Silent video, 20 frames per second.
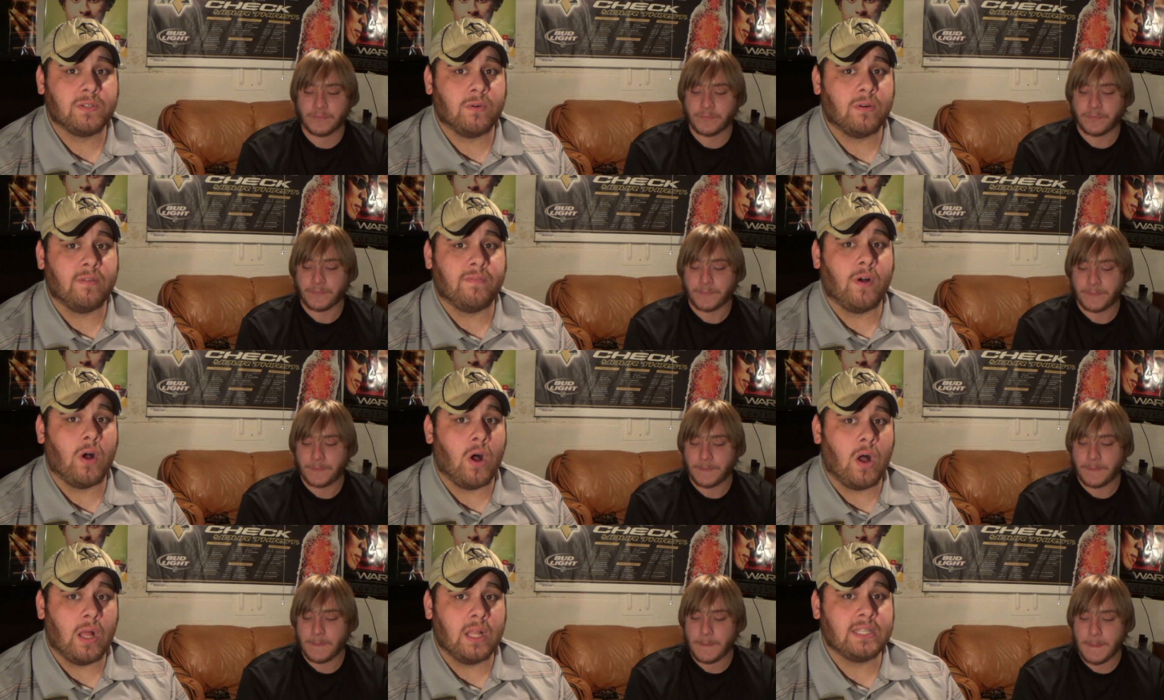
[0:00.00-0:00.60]
Speaker 1: sort of
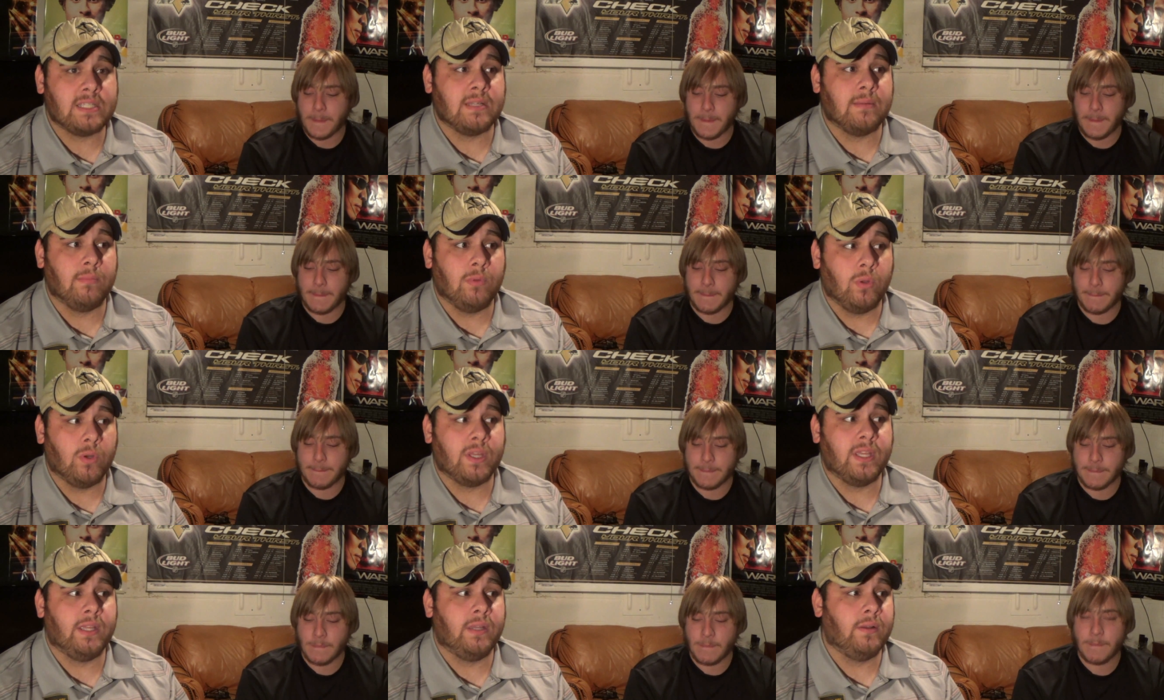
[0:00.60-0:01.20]

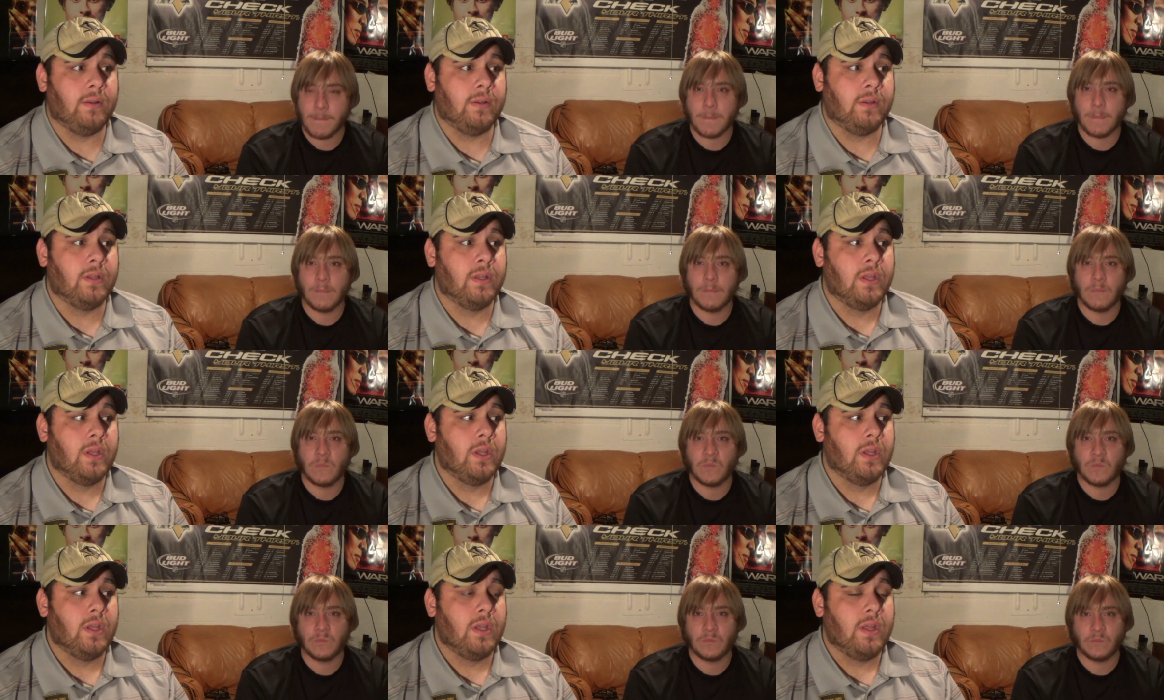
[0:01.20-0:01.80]
awesome-looking
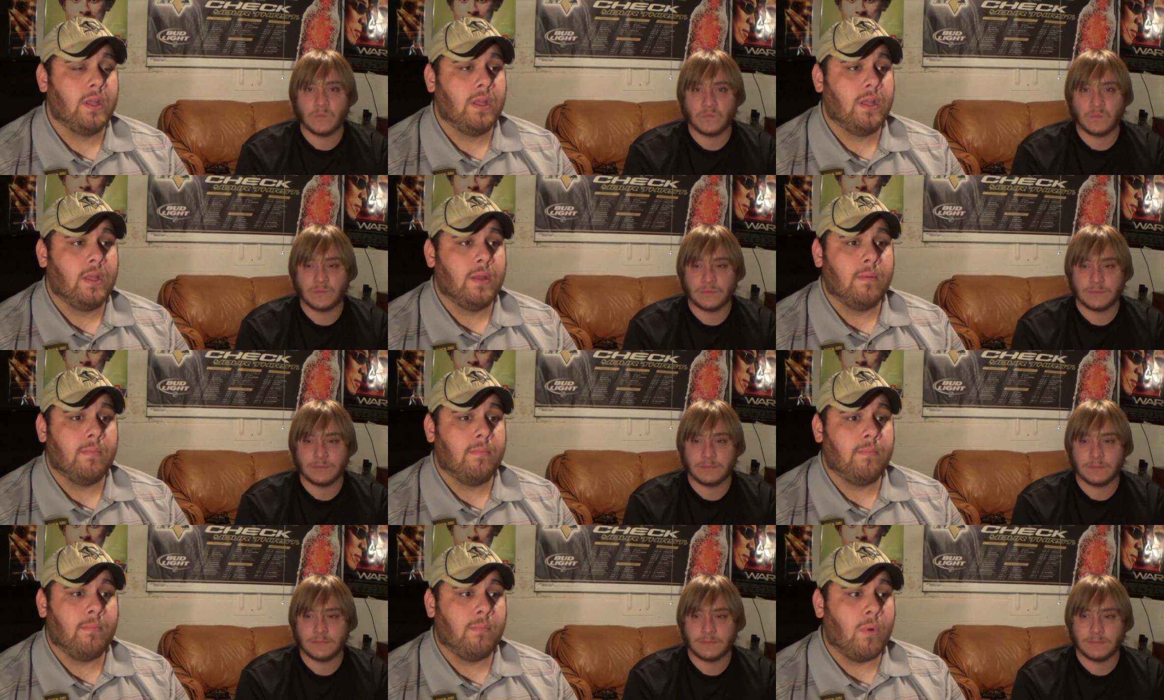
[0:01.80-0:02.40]

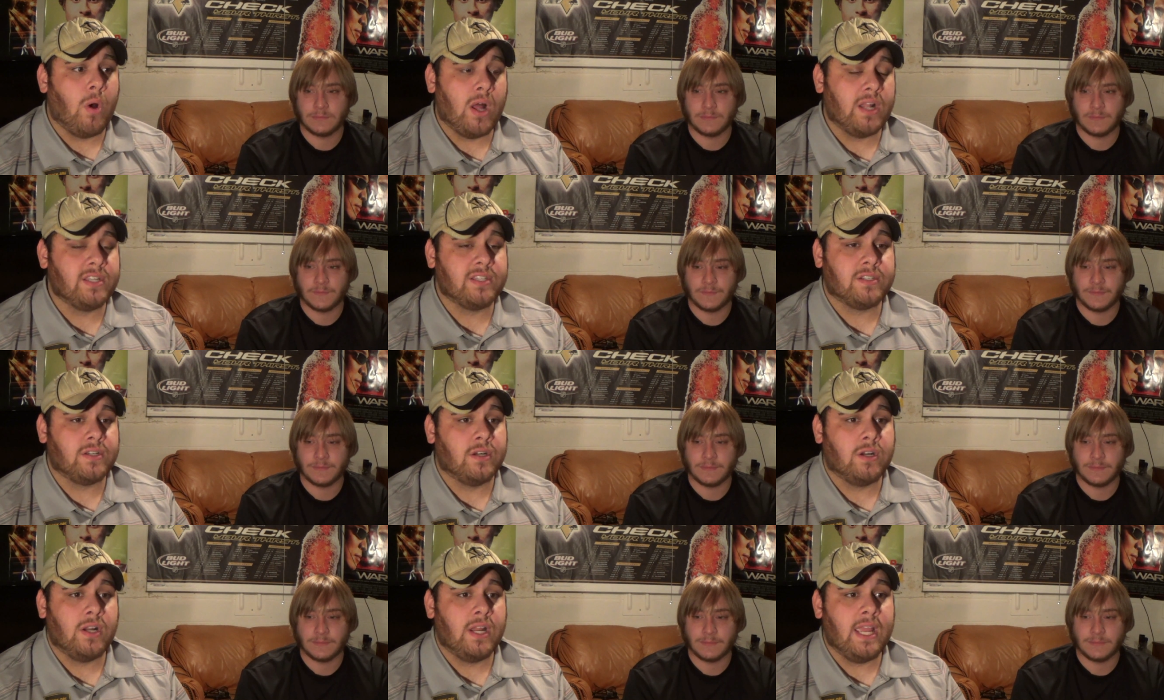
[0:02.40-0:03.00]

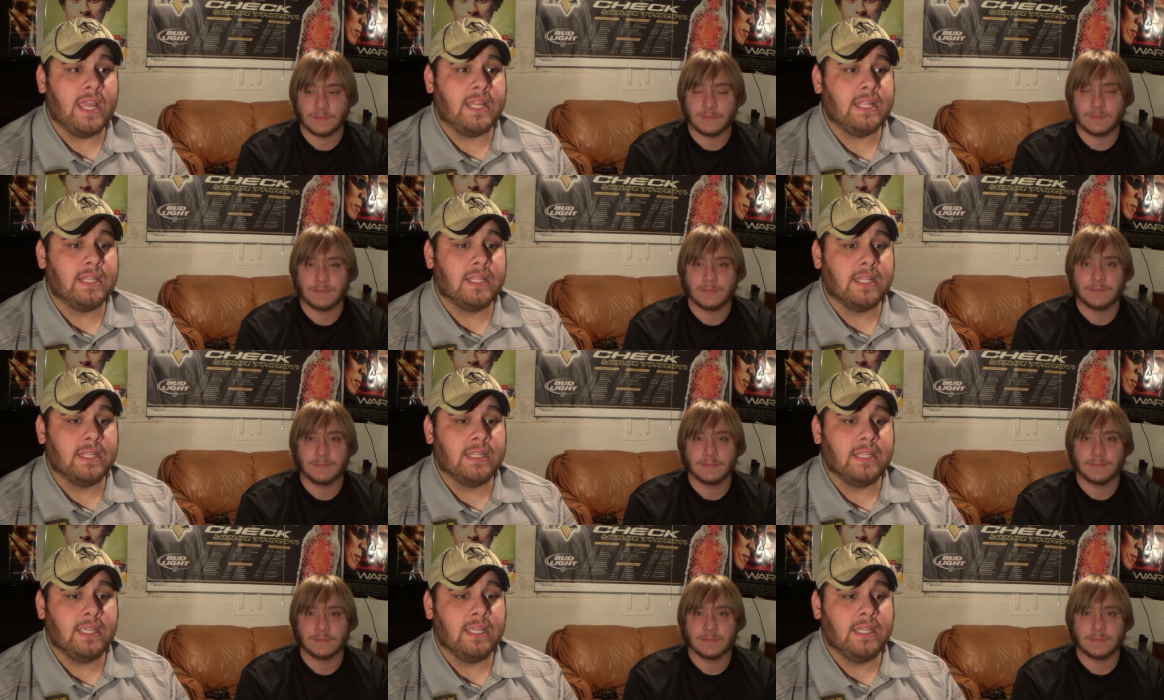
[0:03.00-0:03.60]
monster
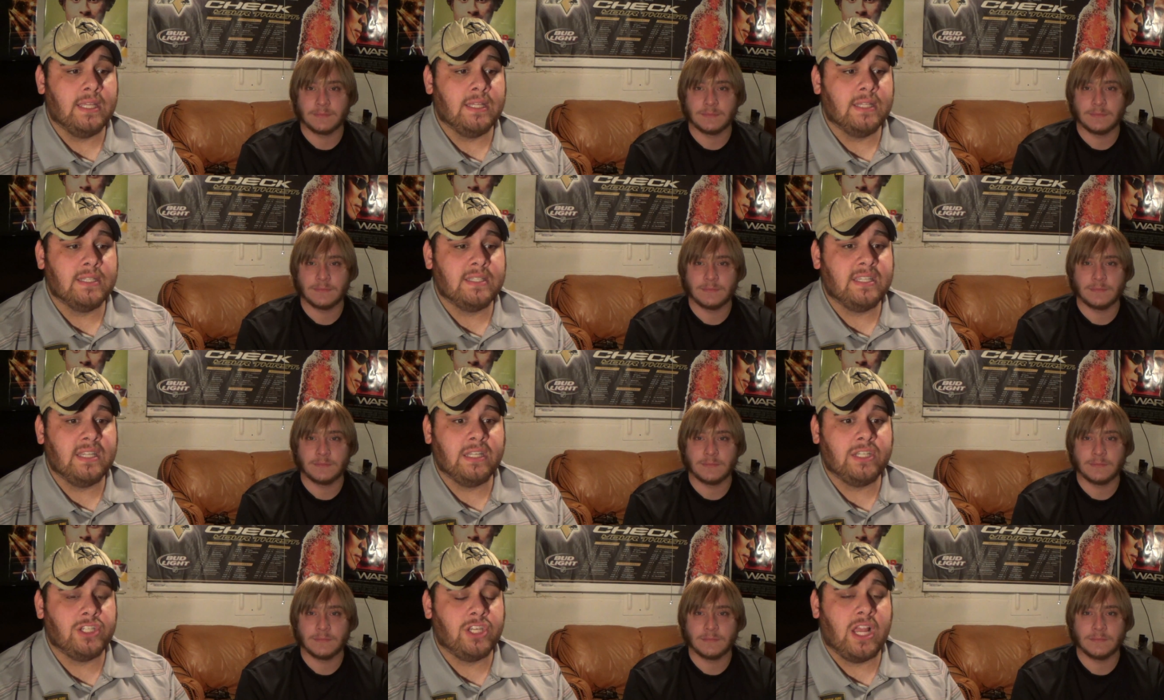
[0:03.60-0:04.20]
and the
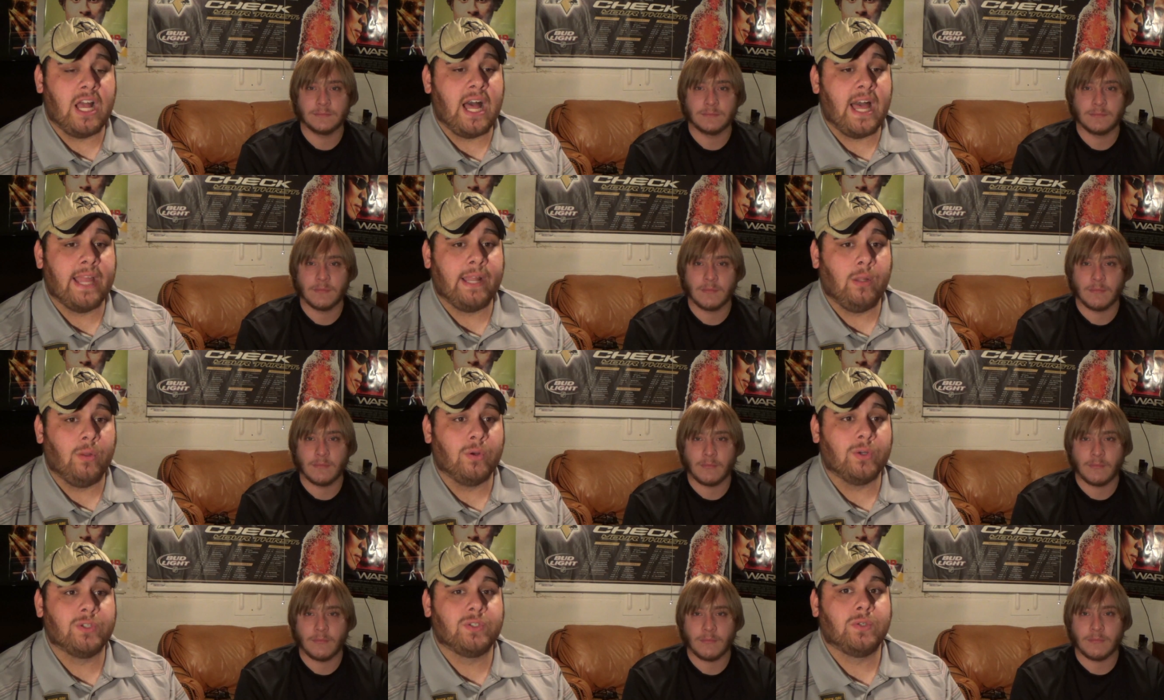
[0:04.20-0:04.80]
CGI
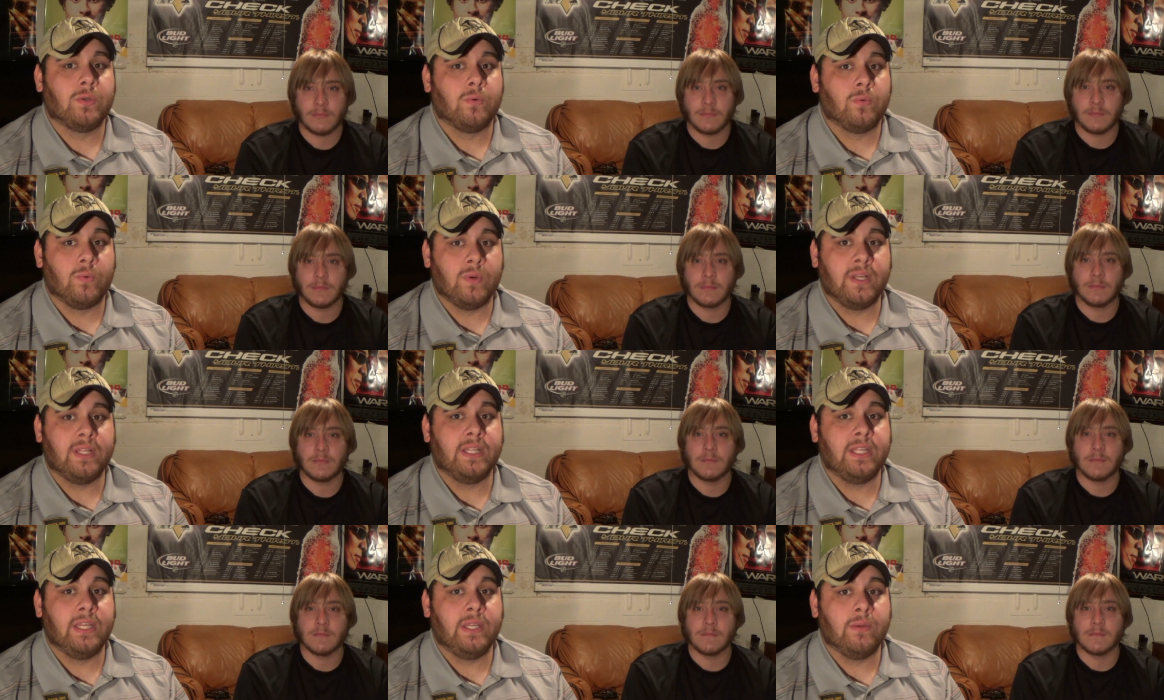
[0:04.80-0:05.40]
looks
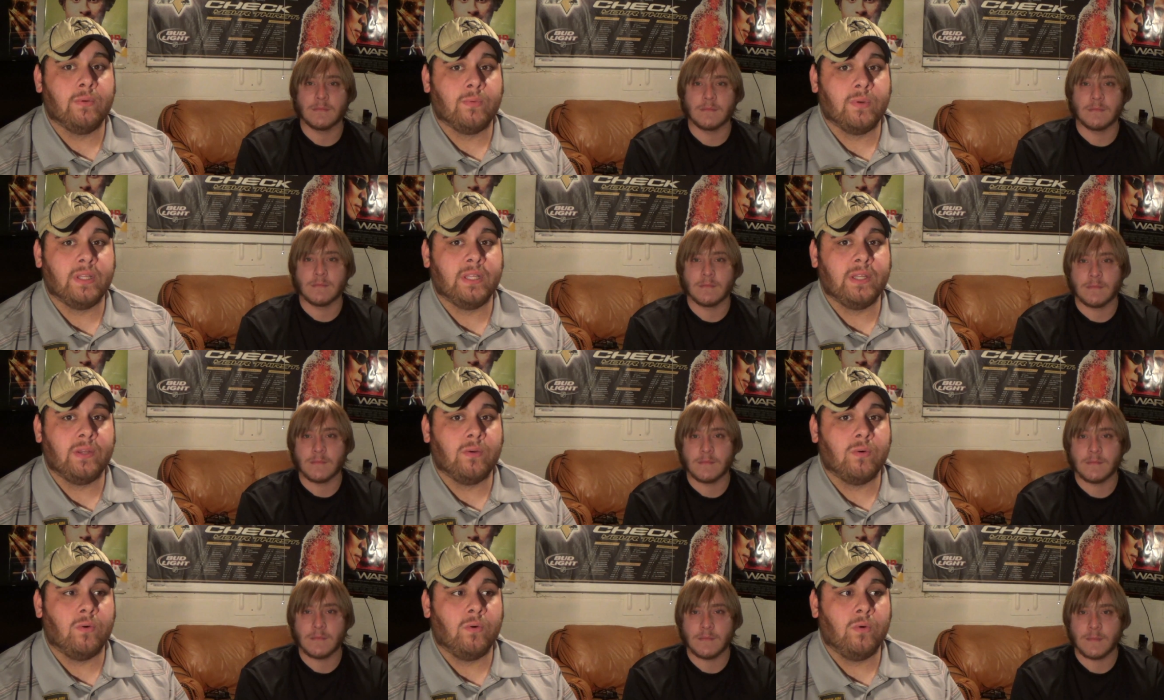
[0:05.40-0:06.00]
really really
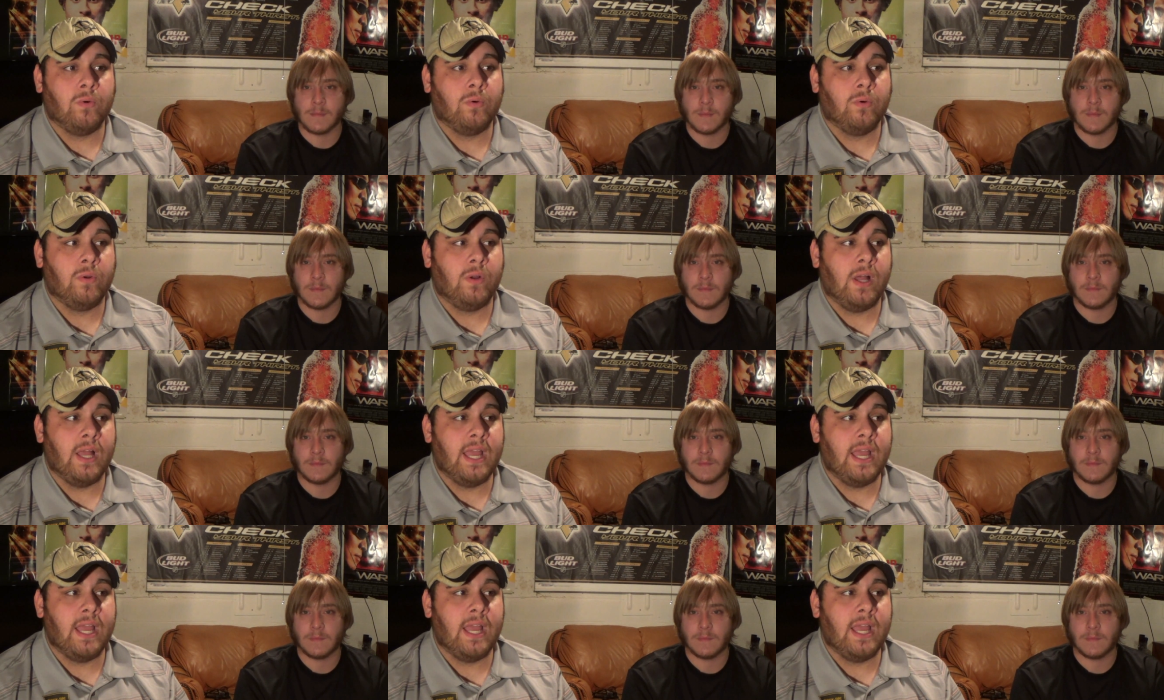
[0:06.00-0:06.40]
cool